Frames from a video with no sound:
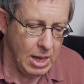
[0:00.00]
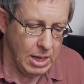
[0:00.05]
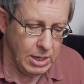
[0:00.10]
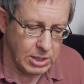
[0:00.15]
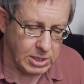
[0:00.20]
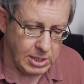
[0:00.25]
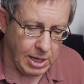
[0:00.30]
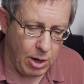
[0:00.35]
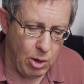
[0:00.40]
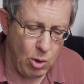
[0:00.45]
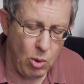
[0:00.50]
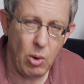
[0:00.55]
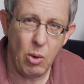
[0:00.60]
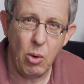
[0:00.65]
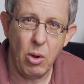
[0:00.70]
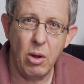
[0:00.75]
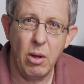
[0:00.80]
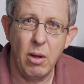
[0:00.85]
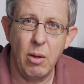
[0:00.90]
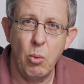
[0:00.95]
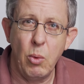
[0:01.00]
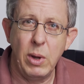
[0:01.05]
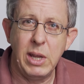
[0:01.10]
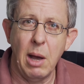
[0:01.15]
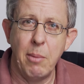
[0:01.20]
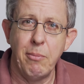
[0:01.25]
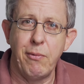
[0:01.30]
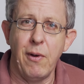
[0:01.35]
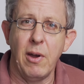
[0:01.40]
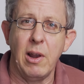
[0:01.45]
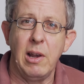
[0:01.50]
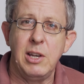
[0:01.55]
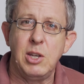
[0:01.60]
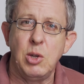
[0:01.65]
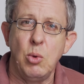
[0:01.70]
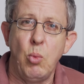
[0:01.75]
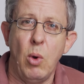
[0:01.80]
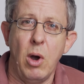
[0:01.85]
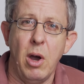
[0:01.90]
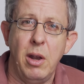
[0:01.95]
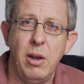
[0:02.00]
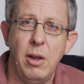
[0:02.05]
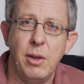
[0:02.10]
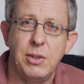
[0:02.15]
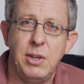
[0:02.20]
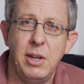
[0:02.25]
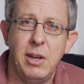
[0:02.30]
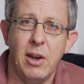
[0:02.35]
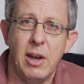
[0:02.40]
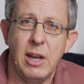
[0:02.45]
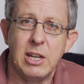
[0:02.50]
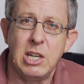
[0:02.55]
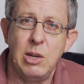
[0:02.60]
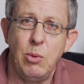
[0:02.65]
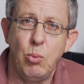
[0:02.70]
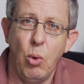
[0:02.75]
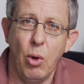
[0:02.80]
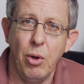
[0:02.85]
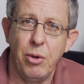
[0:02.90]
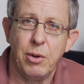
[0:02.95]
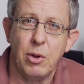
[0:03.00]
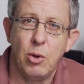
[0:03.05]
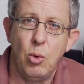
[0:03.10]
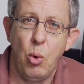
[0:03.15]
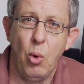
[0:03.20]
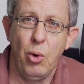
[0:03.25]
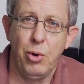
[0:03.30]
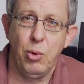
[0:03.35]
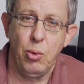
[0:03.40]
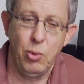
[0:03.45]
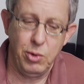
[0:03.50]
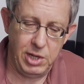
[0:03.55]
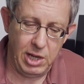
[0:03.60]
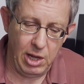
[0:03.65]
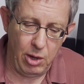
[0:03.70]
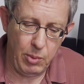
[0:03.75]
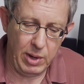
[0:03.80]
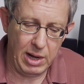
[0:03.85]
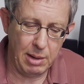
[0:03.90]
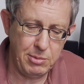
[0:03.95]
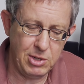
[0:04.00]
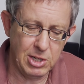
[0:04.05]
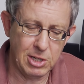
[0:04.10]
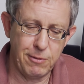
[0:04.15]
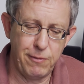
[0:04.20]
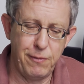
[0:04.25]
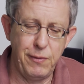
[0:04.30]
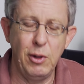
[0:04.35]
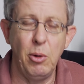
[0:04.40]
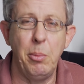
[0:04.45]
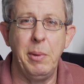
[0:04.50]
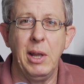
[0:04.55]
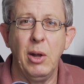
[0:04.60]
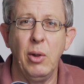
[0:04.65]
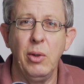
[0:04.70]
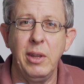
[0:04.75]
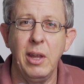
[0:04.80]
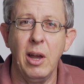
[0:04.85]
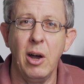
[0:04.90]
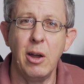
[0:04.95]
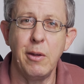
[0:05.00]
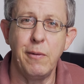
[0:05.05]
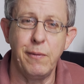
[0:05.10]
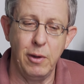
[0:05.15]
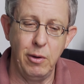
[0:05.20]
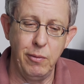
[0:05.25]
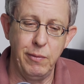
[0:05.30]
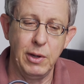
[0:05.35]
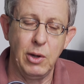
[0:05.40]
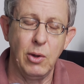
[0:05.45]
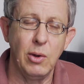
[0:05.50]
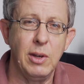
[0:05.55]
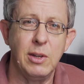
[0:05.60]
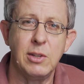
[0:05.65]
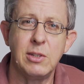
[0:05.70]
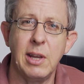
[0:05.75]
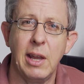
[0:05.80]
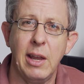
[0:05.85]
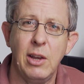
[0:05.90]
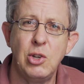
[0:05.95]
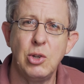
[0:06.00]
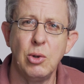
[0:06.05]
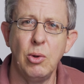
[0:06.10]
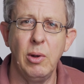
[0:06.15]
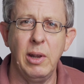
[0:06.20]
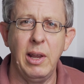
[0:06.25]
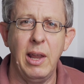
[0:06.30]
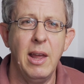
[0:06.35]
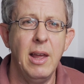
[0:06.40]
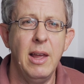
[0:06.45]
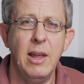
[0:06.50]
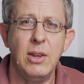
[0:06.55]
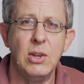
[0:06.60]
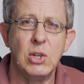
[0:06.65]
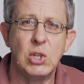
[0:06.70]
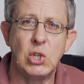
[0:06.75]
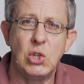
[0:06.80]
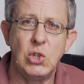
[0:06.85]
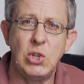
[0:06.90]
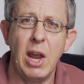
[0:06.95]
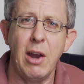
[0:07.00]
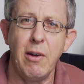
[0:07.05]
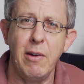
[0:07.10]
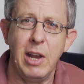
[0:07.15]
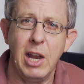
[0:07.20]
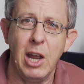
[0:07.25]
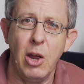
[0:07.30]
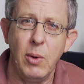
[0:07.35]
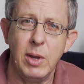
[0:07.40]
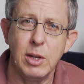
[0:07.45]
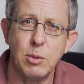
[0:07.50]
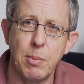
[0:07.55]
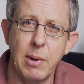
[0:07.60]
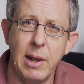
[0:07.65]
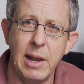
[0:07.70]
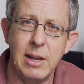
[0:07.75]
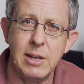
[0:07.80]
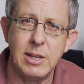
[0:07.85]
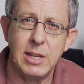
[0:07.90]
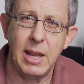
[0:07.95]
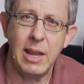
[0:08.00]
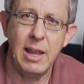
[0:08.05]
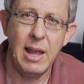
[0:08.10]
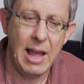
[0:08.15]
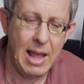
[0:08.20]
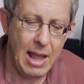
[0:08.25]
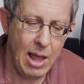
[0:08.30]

So we come finally to why on earth did I actually want quad audio when I'm just filming on the iPhone, for goodness sake? Surely stereo is plenty.